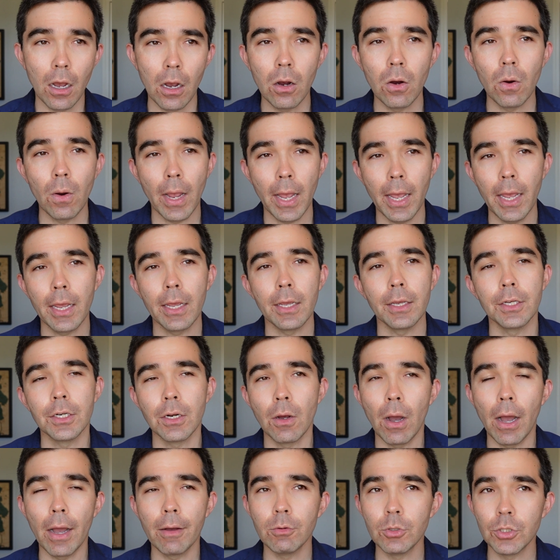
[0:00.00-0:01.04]
oh, hey, you
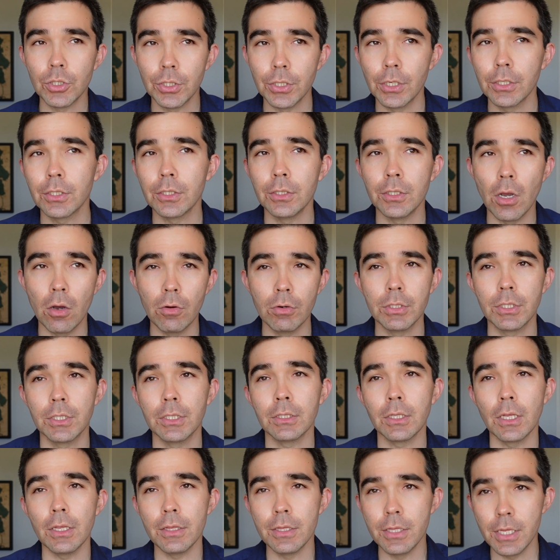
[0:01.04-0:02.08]
know, I was just
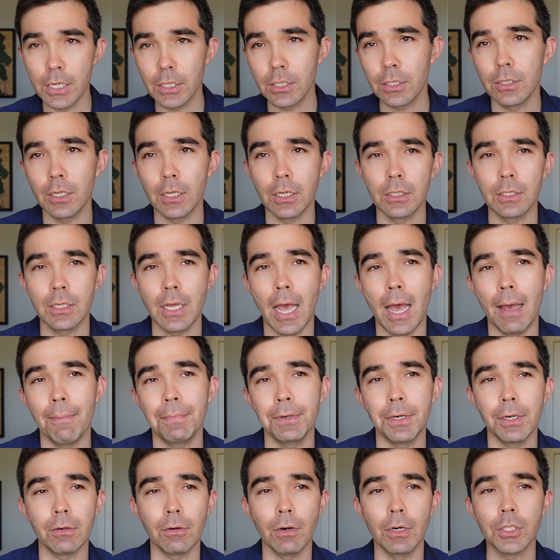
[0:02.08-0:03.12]
noticing that this thing is
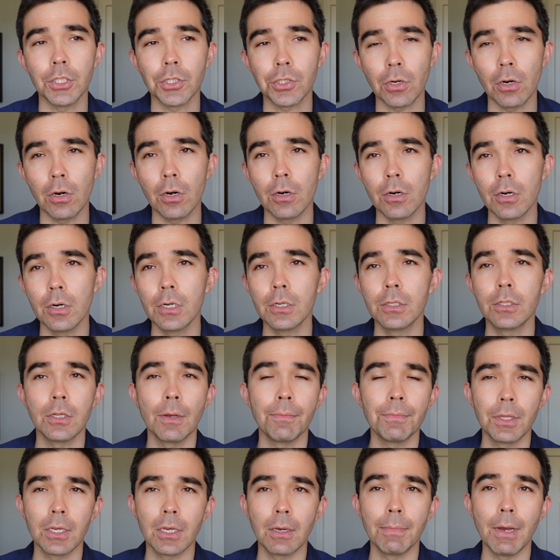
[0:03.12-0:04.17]
happening, or I just heard
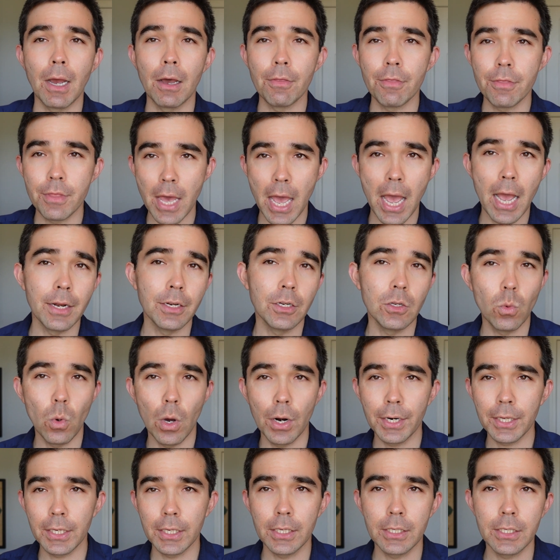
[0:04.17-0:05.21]
something about that. Do you
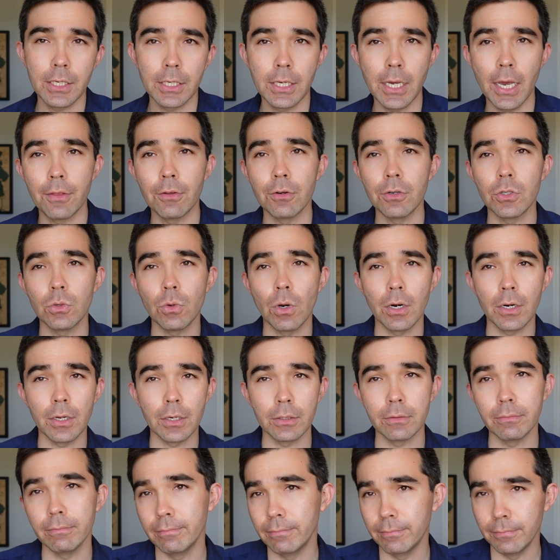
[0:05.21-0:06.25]
want to get together? Do you want
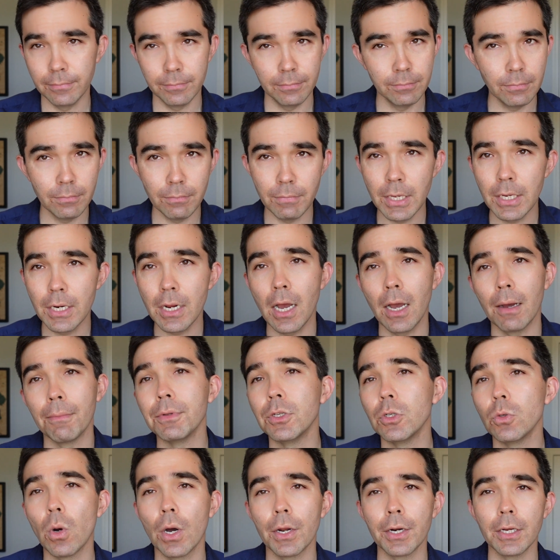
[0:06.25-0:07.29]
to meet up?
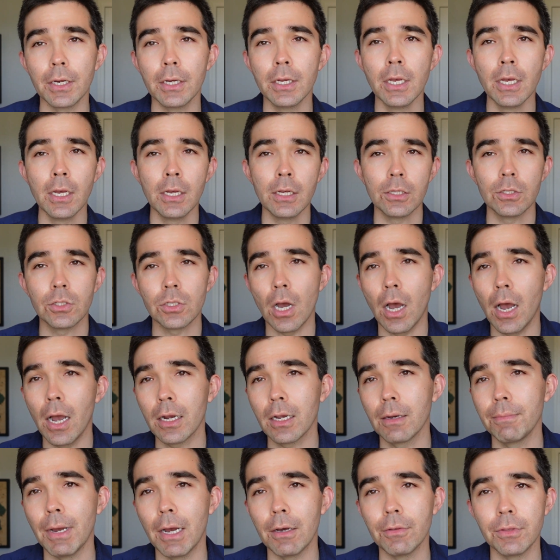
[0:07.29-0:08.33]
Do you want to
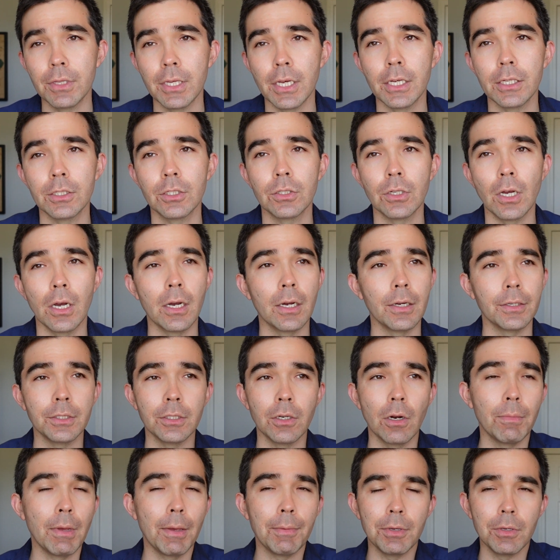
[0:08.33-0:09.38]
talk about this? Uh, you
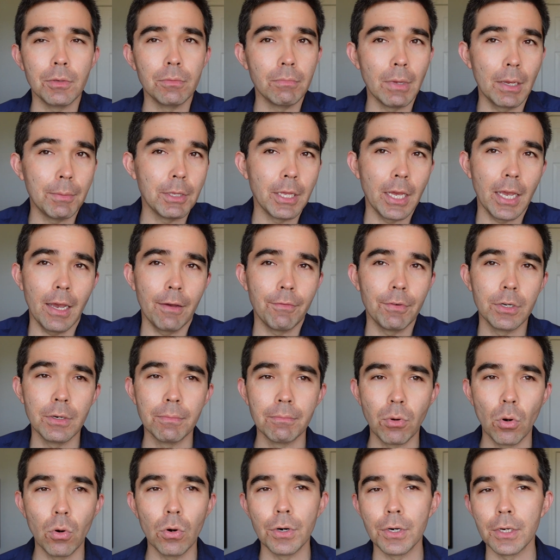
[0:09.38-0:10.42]
know, maybe maybe they have an
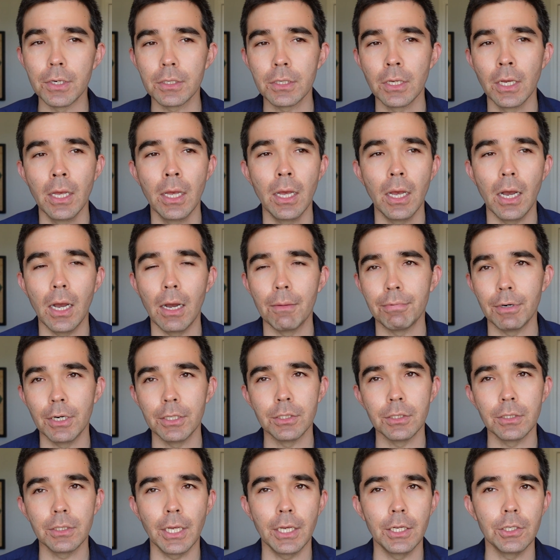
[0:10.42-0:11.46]
important uh,
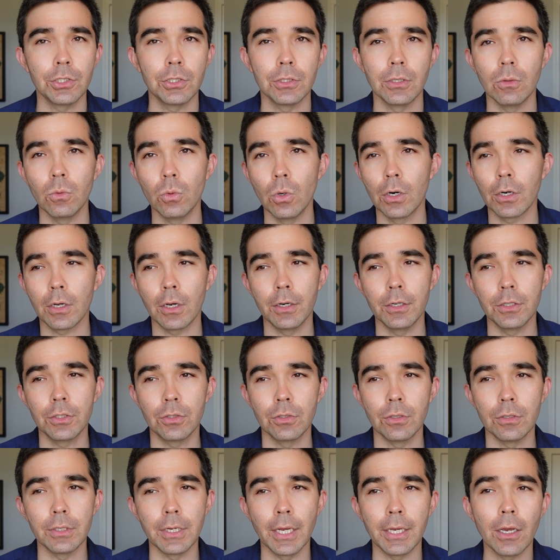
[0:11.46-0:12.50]
presentation at work on a
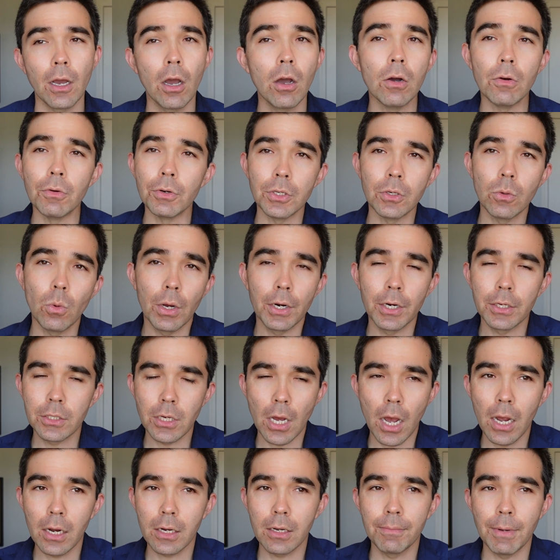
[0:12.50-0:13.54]
certain day. Oh, do you want to
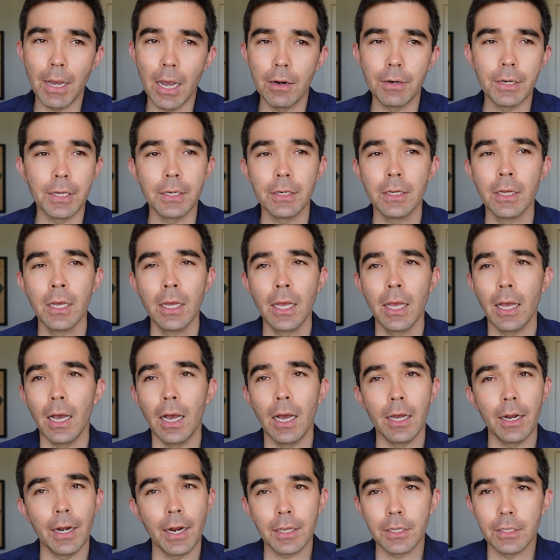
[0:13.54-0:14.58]
talk about it? Uh,
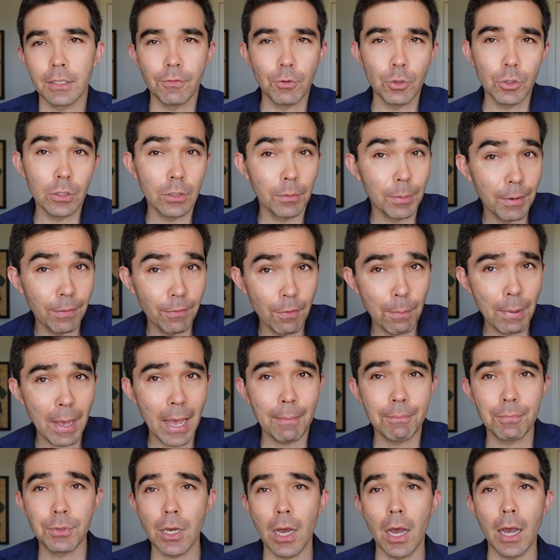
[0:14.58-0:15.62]
and I can give you a little bit of a
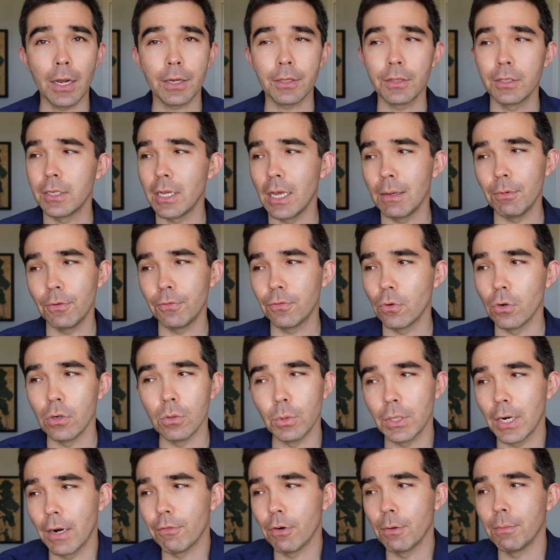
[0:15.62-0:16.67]
pep talk the day before,
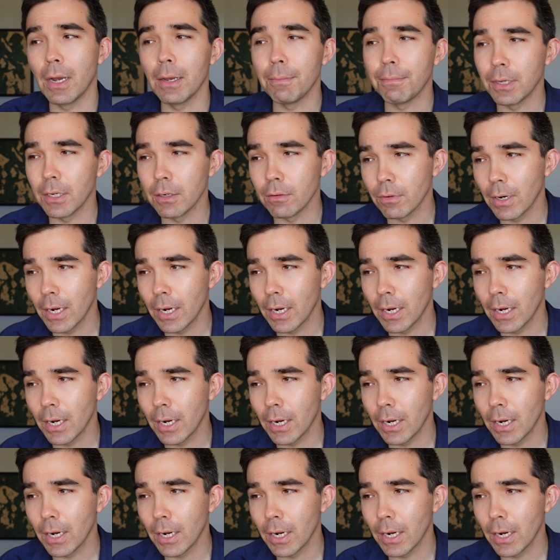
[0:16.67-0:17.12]
whatever it might be,